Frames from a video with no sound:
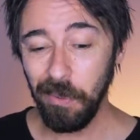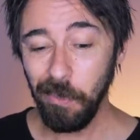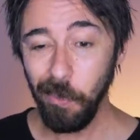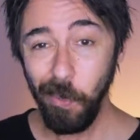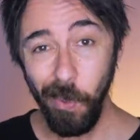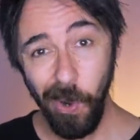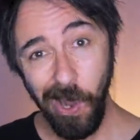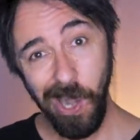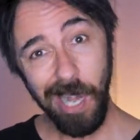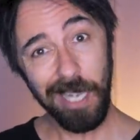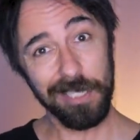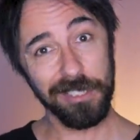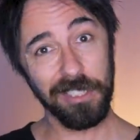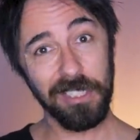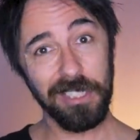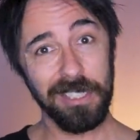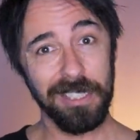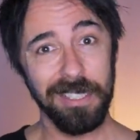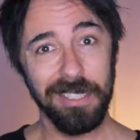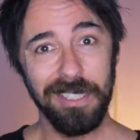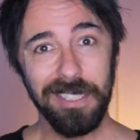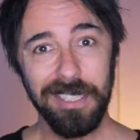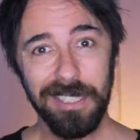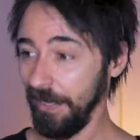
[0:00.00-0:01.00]
I
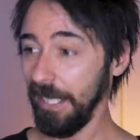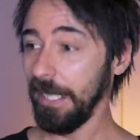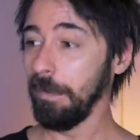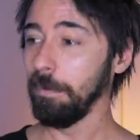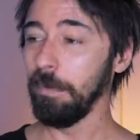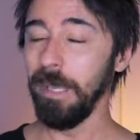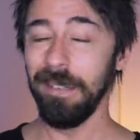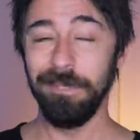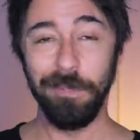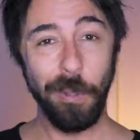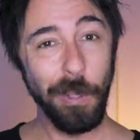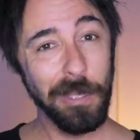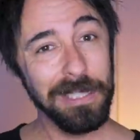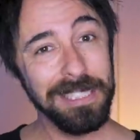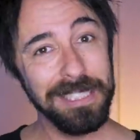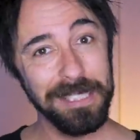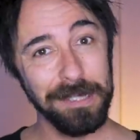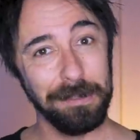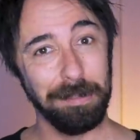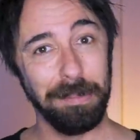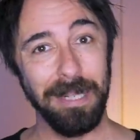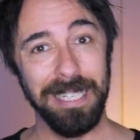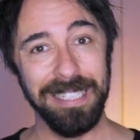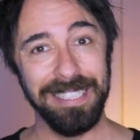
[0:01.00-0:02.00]
think my voice
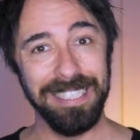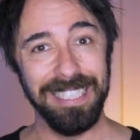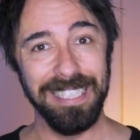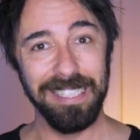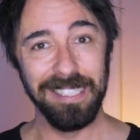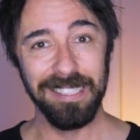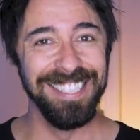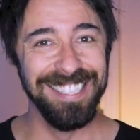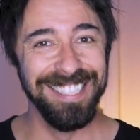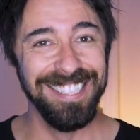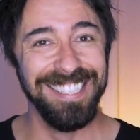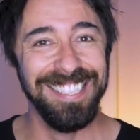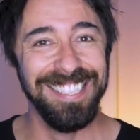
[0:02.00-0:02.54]
is breaking.